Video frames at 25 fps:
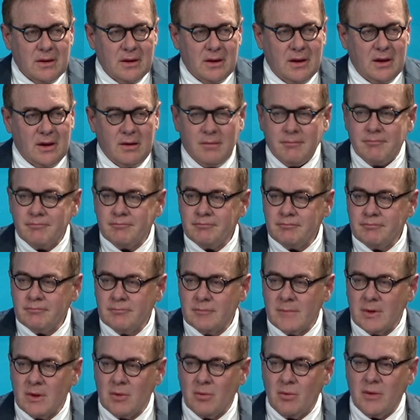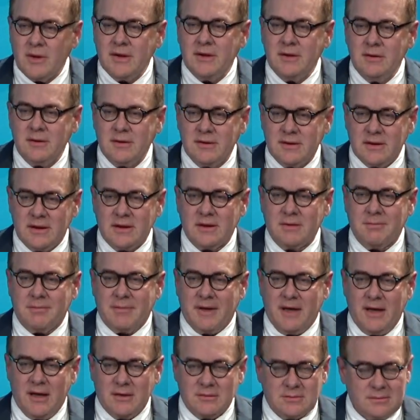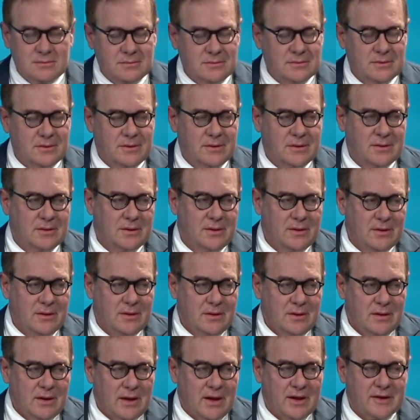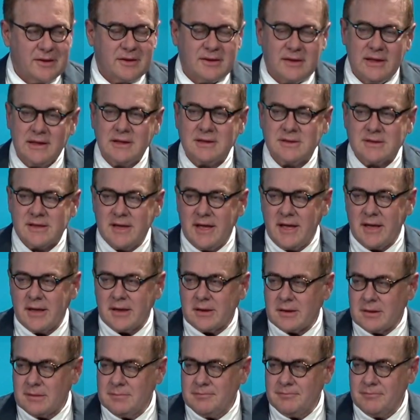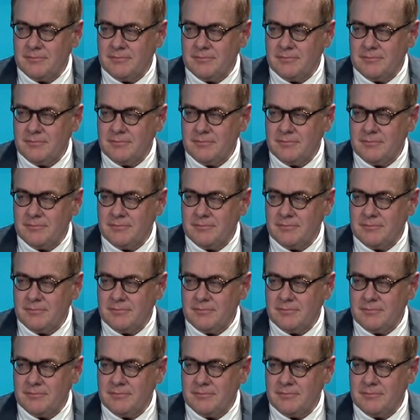um, What do you think about a think tank?